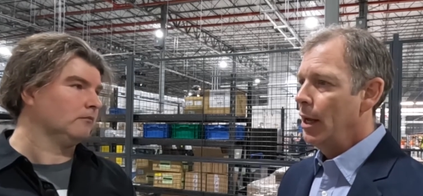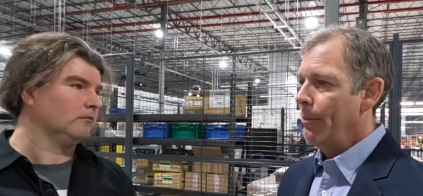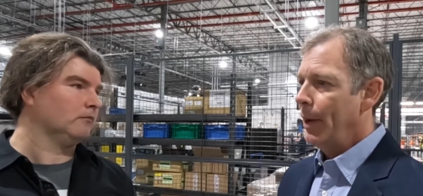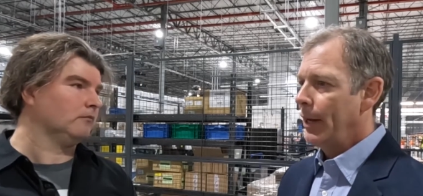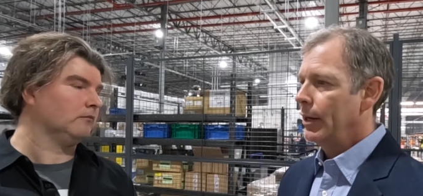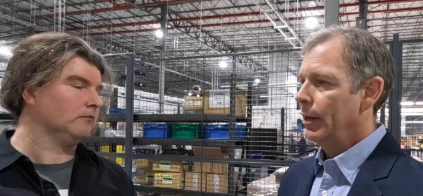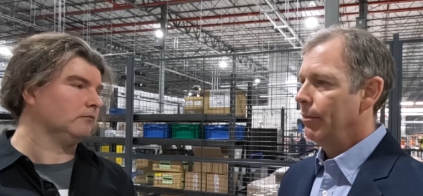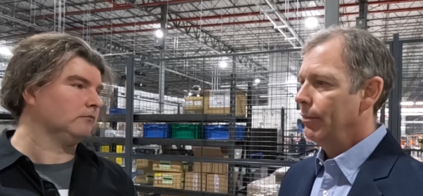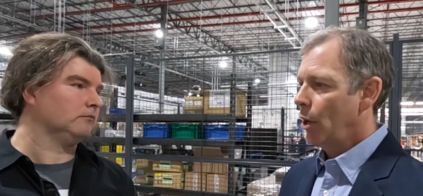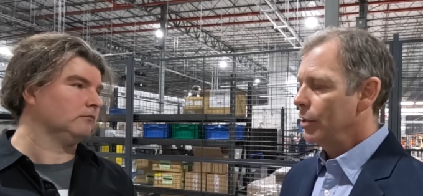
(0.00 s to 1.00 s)
Speaker 1: but
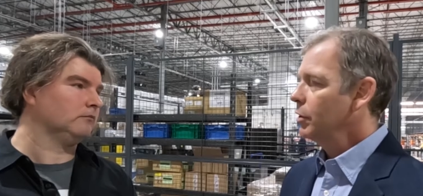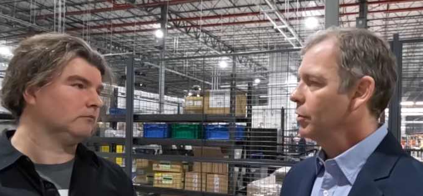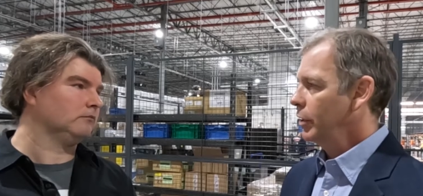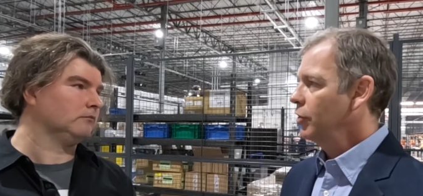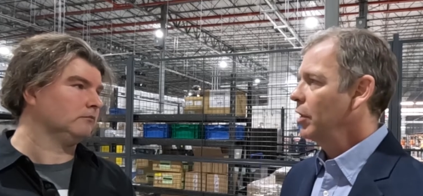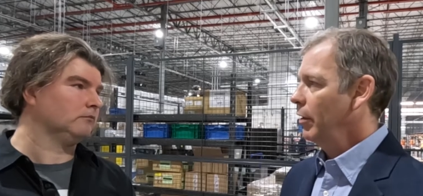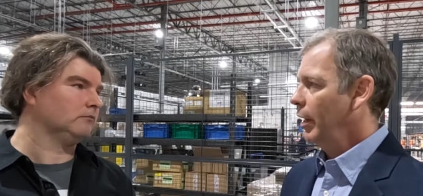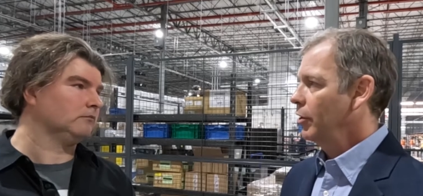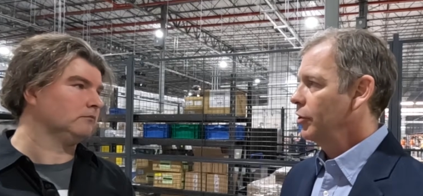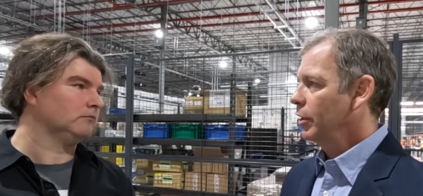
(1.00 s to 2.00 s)
also stationary
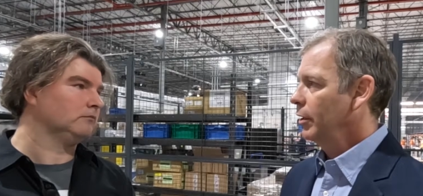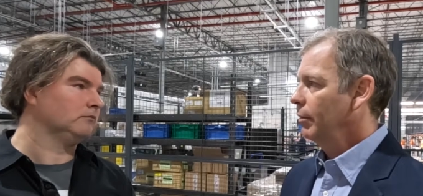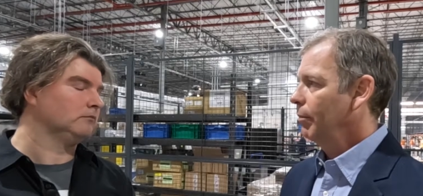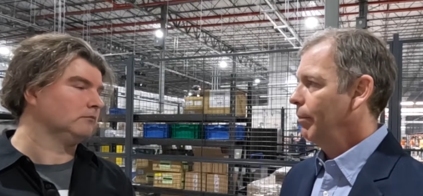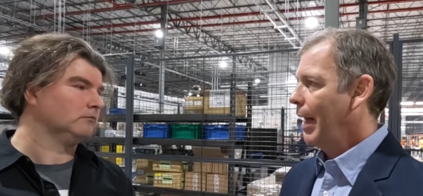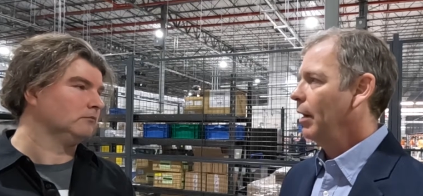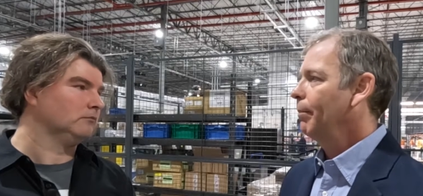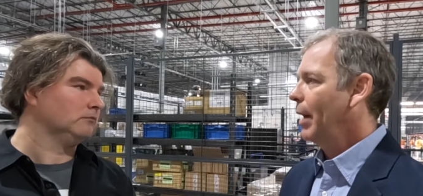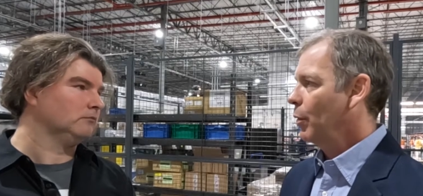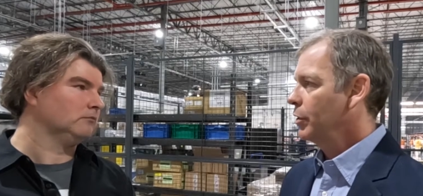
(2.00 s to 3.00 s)
energy backup
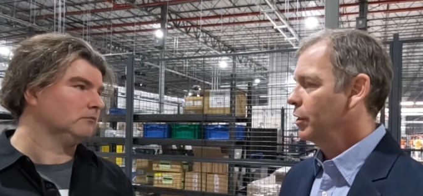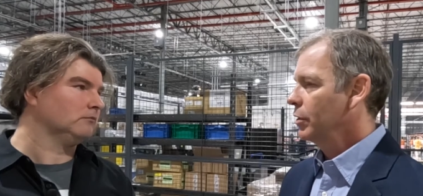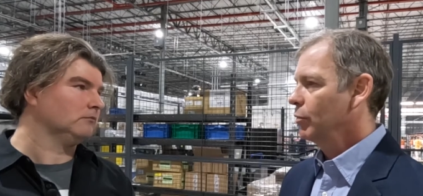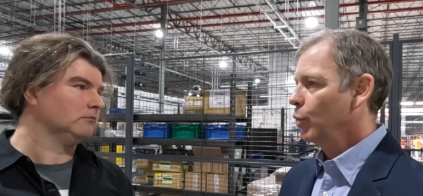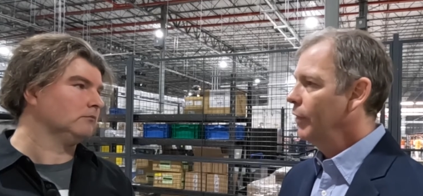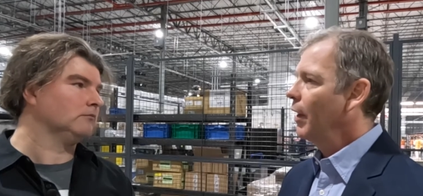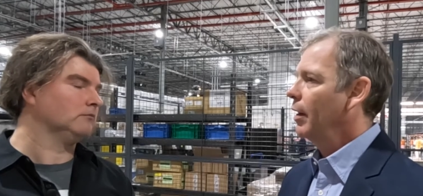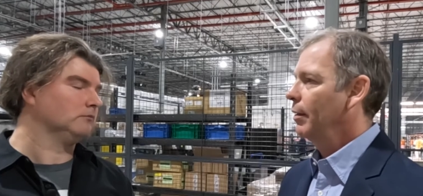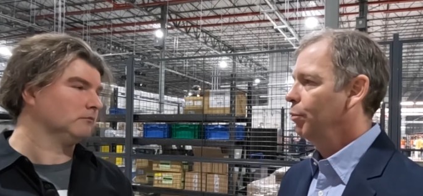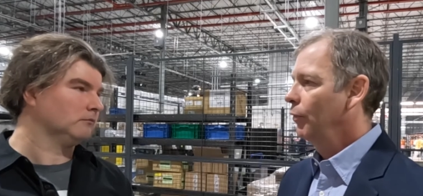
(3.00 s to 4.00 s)
power systems. We've got
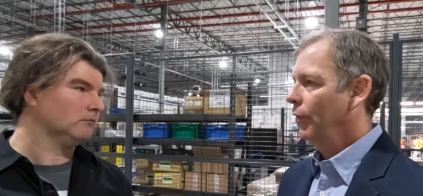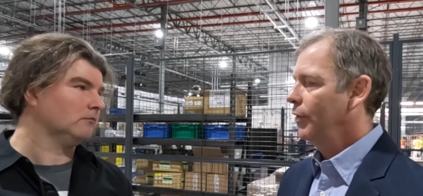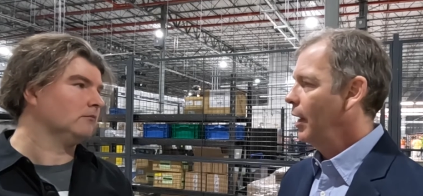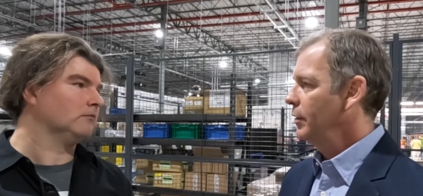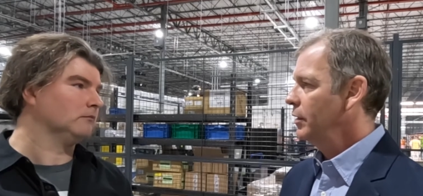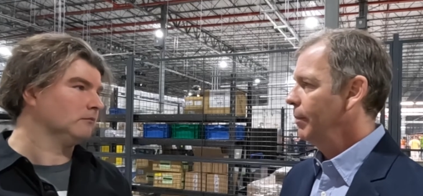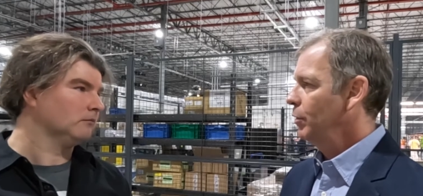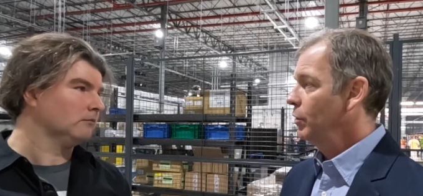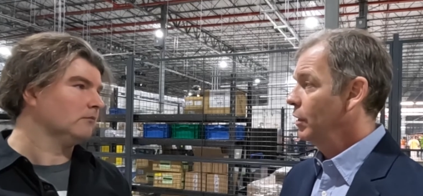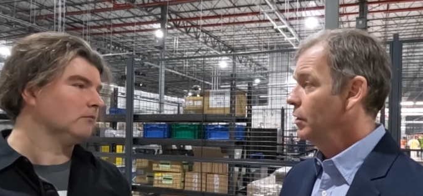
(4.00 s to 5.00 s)
a proof of concept
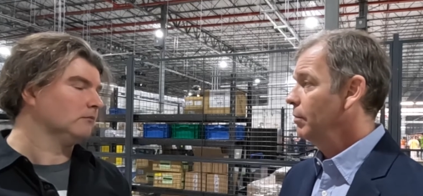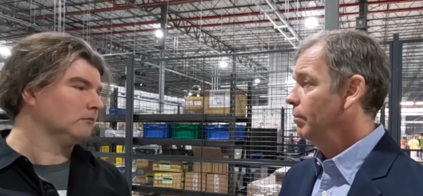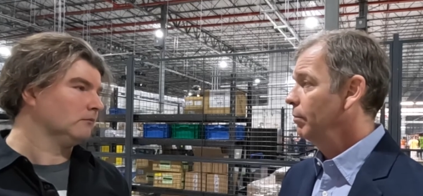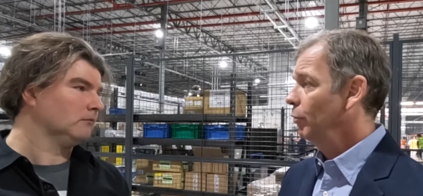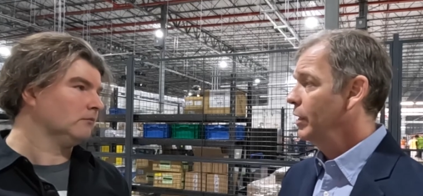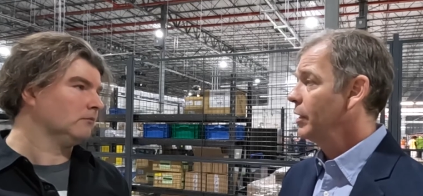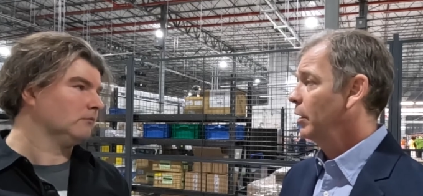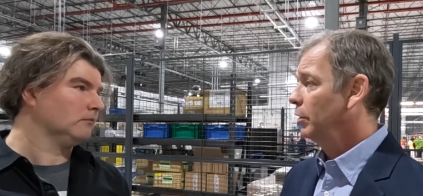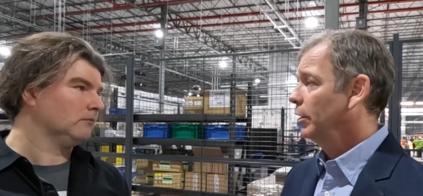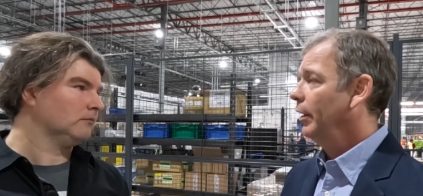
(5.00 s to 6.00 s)
using some
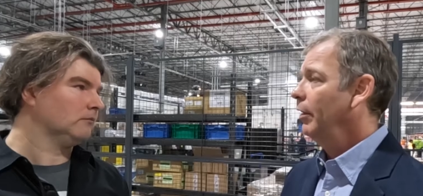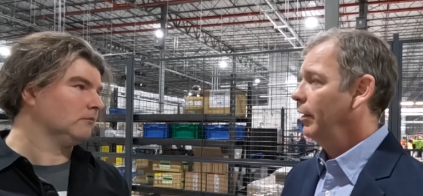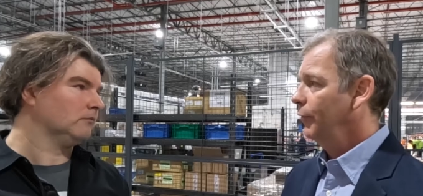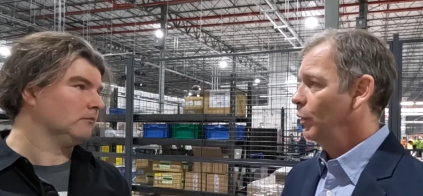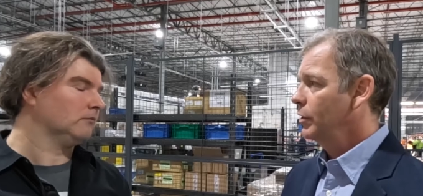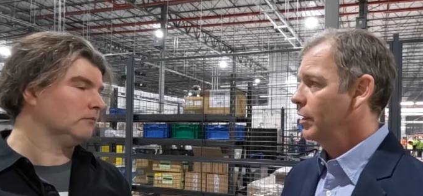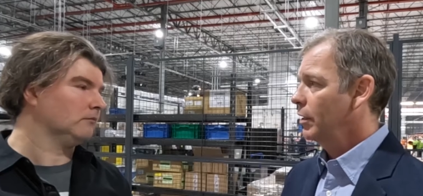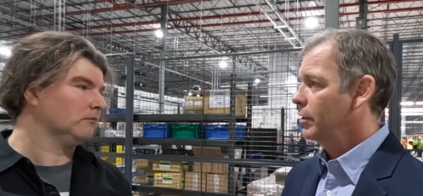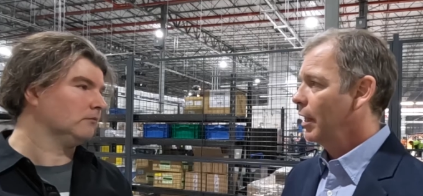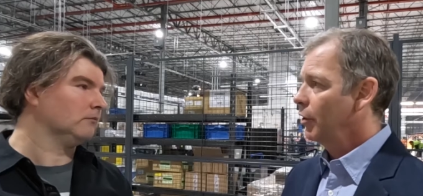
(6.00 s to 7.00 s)
recycled Clarity fuel
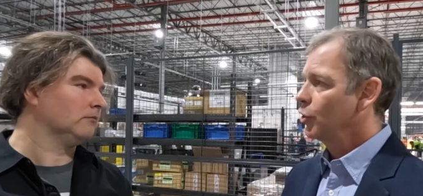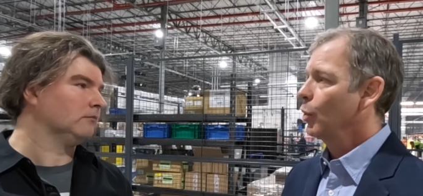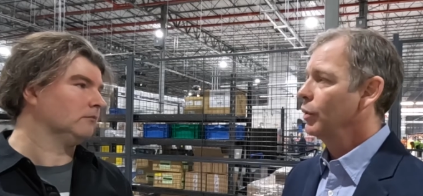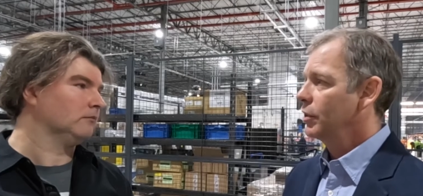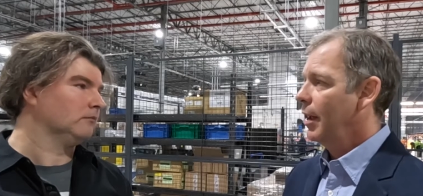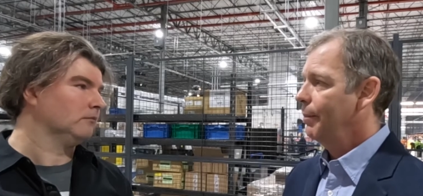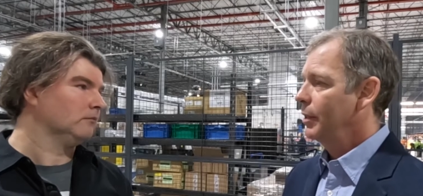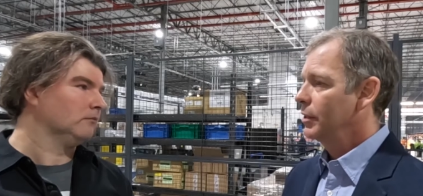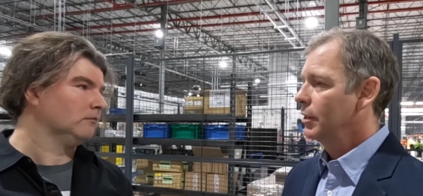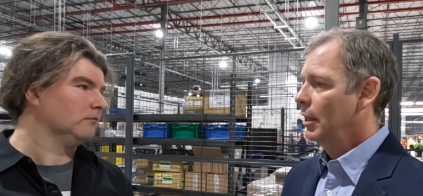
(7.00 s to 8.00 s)
cells on our Torrance
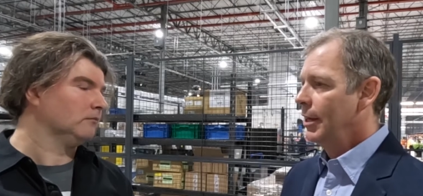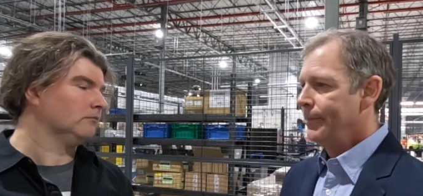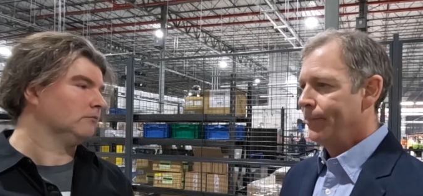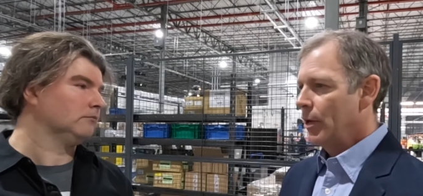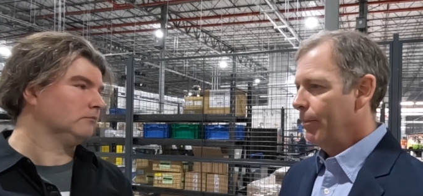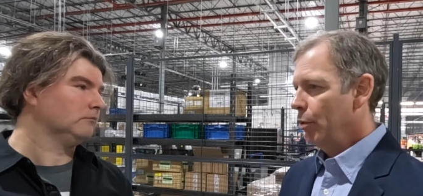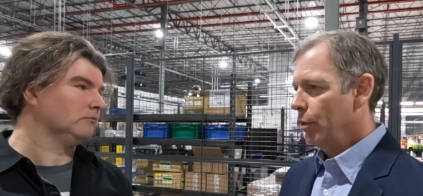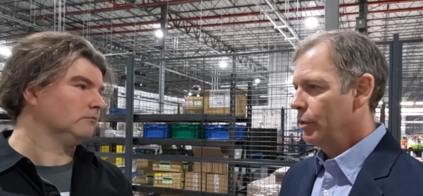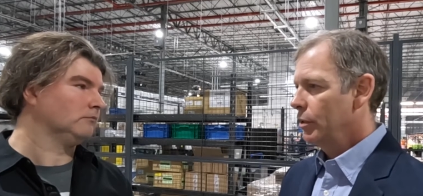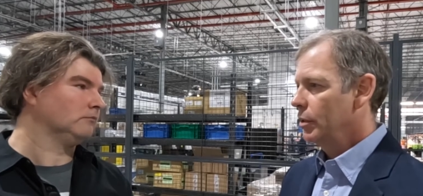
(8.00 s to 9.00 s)
campus.
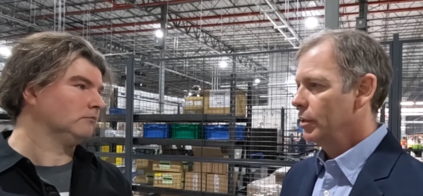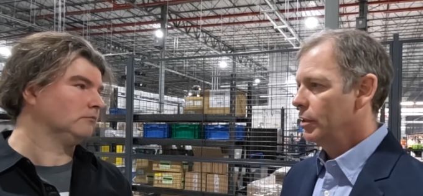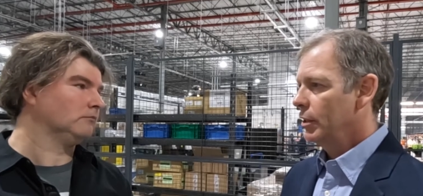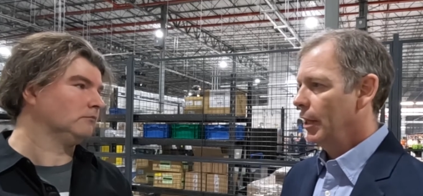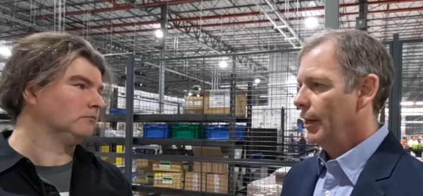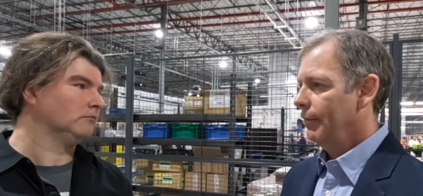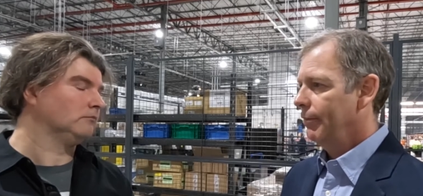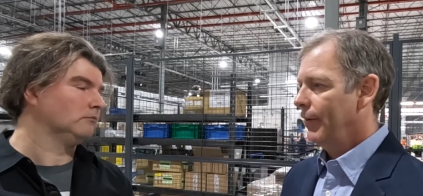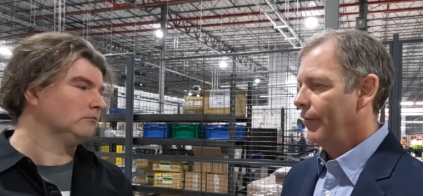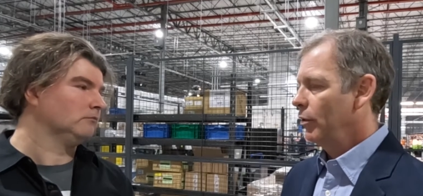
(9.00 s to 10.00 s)
Produces uh,
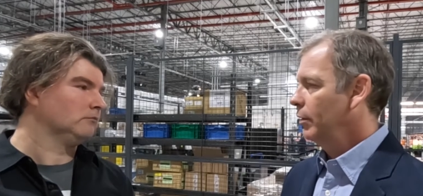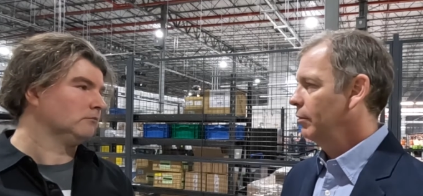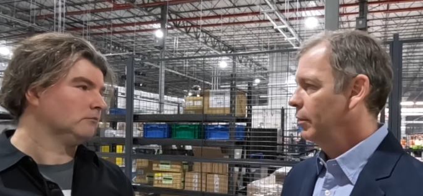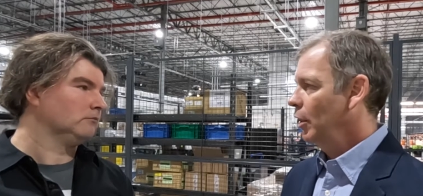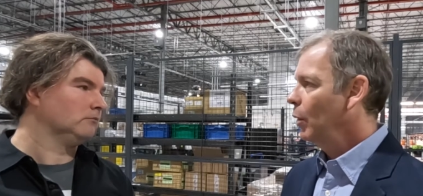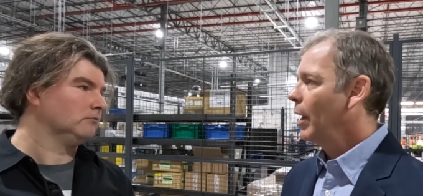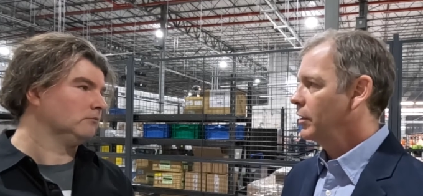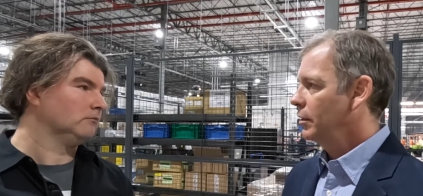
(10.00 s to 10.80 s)
five hundred kilowatts